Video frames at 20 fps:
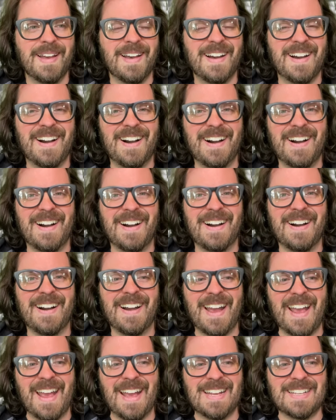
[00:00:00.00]

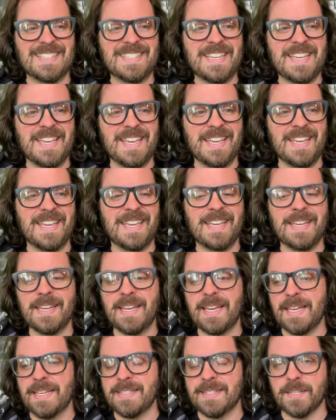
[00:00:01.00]
And
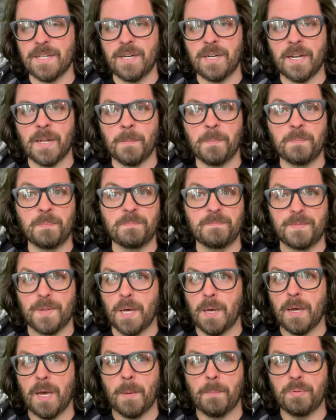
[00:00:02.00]
he is on
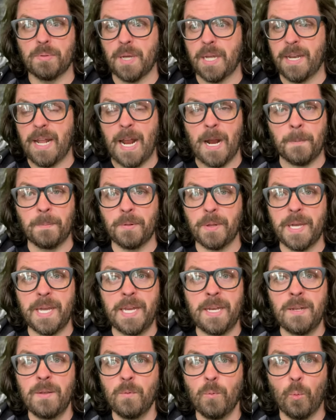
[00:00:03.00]
an
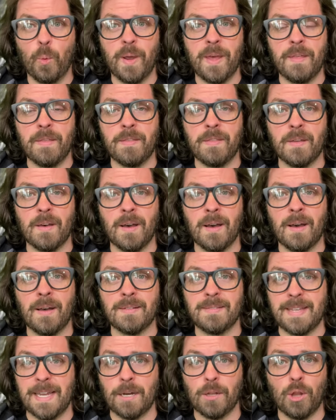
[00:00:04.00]
airplane with
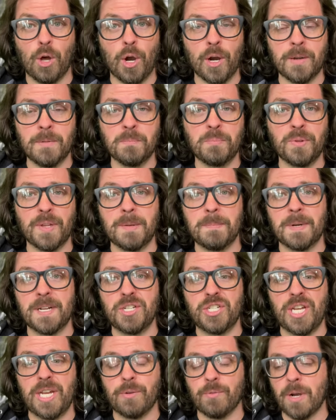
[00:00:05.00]
Dale Arden, played by
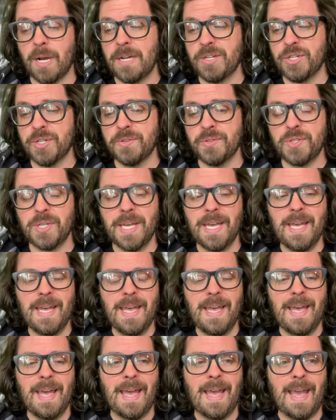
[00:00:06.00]
Gene Rogers.
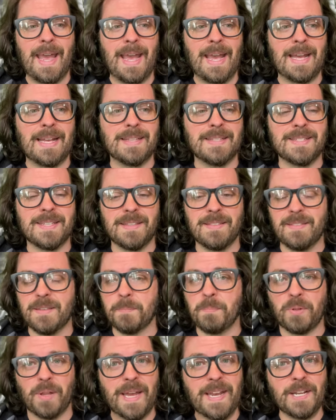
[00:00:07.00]
And the
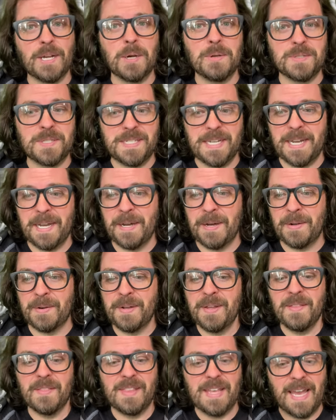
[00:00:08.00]
plane goes
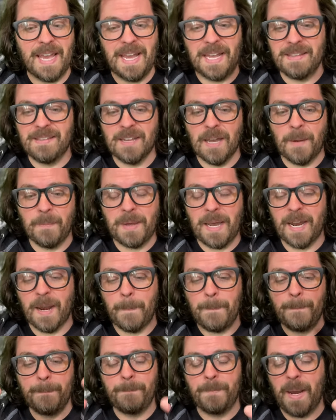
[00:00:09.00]
down. They end up kind
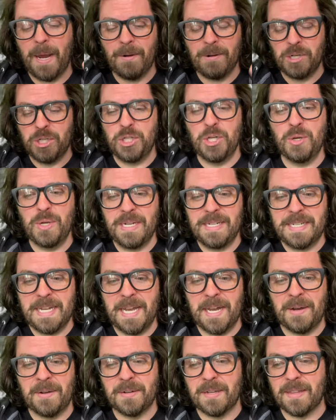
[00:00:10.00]
of parachuting
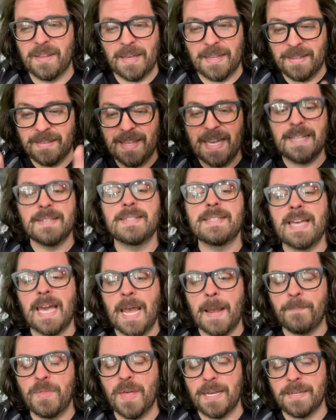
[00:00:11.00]
down, and they
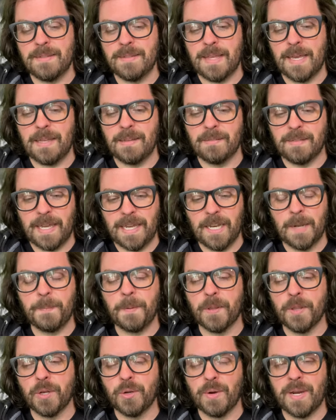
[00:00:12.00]
escape. They end up
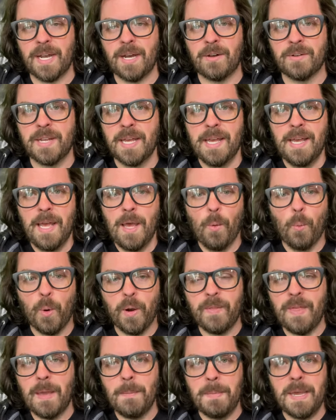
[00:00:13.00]
on the ground
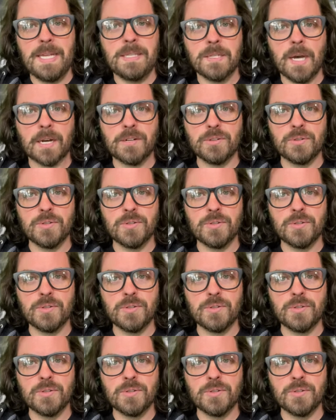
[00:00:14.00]
where they meet Dr.